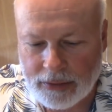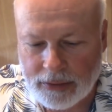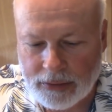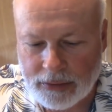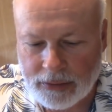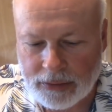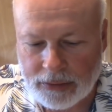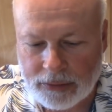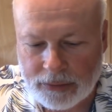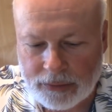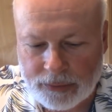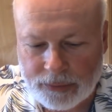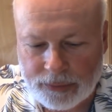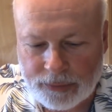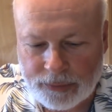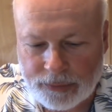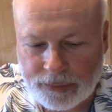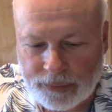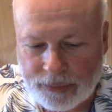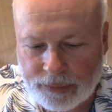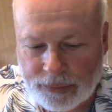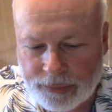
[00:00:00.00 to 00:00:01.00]

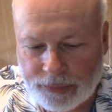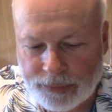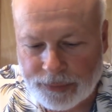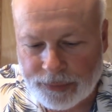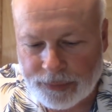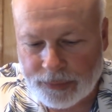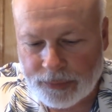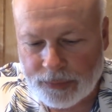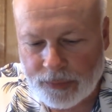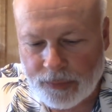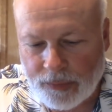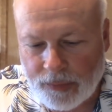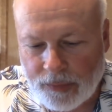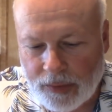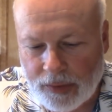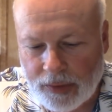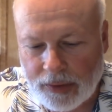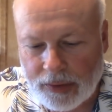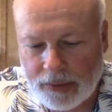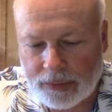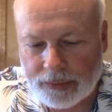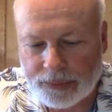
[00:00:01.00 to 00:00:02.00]

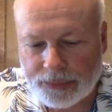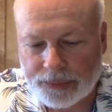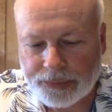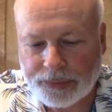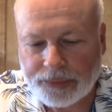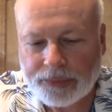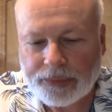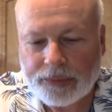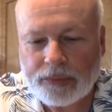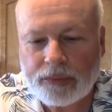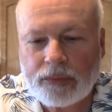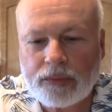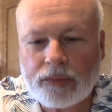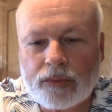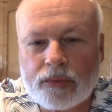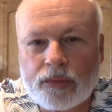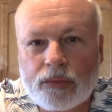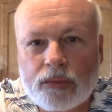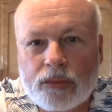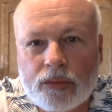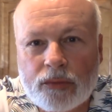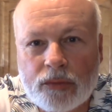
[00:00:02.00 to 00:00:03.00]

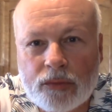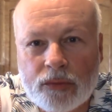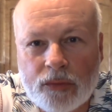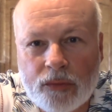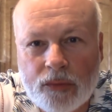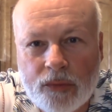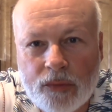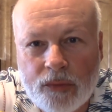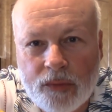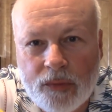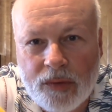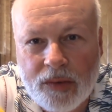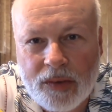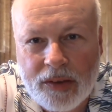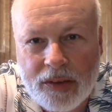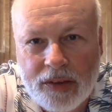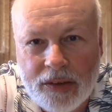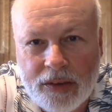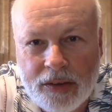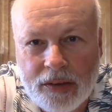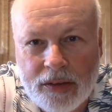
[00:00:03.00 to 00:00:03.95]
Nobody speaks.